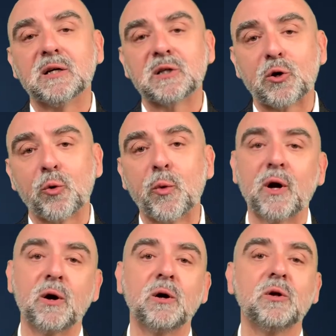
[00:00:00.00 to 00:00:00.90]

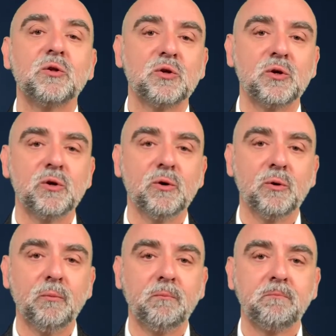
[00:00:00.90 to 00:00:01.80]
career to
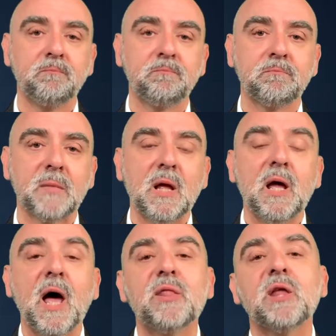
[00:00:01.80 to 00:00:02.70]
you.
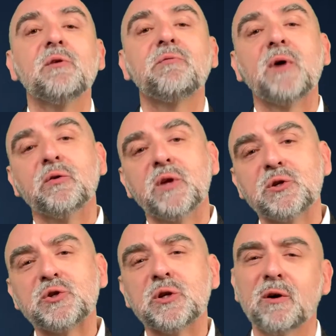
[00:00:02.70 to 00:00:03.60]
And then the
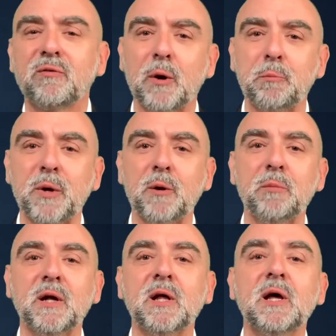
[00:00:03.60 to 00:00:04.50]
foundation of our
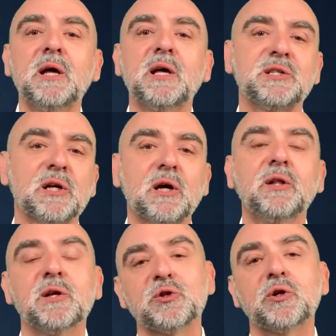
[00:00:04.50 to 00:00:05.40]
pyramid is the
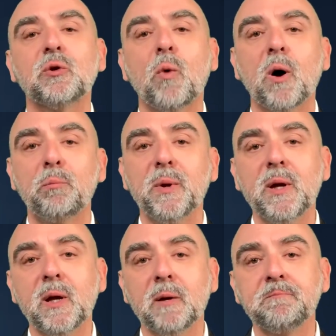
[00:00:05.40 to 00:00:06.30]
clinician
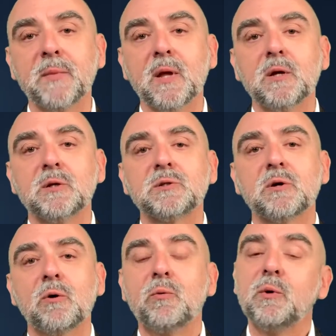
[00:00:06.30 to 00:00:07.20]
well-being.
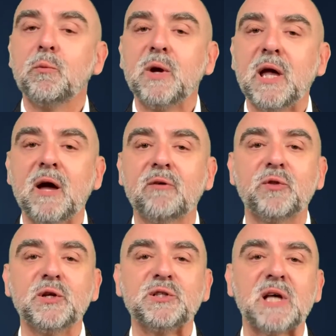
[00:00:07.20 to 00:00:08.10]
So we have these